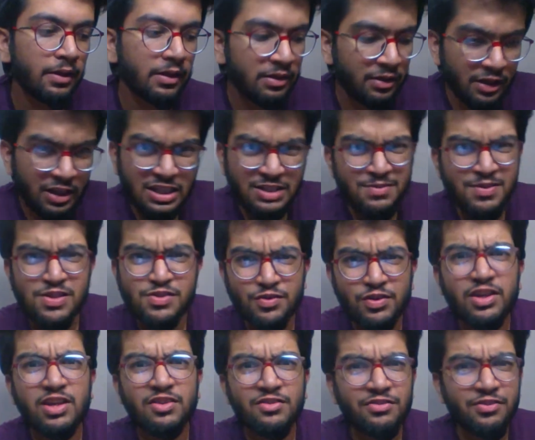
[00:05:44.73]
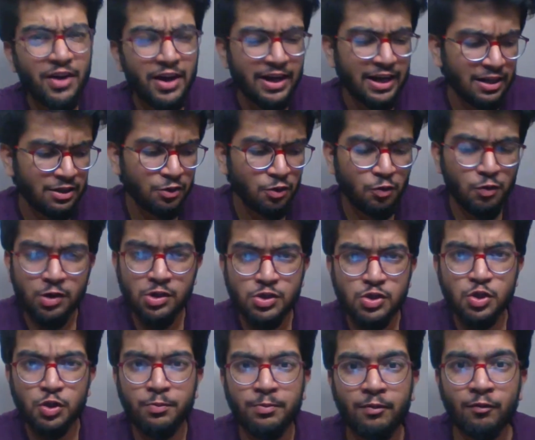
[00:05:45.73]
the display is working fine. I don't want to
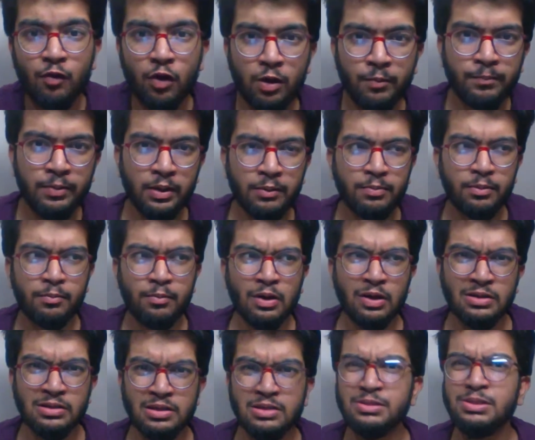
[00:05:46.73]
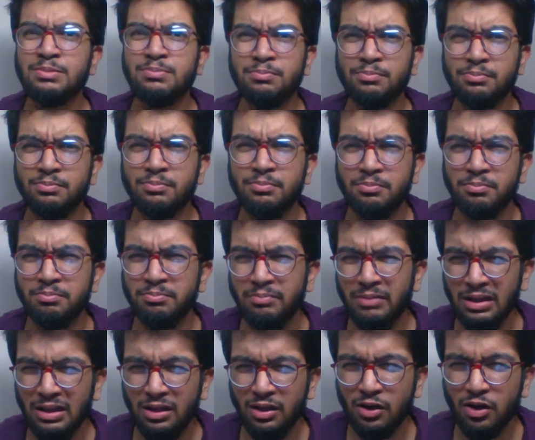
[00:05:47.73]
show you my wallpaper because it's
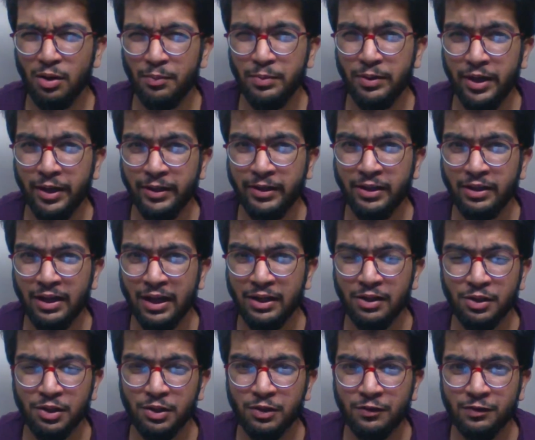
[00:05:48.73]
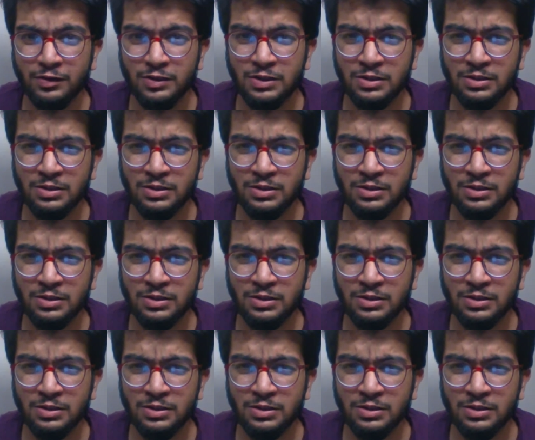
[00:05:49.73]
mainly copyrighted. I don't know if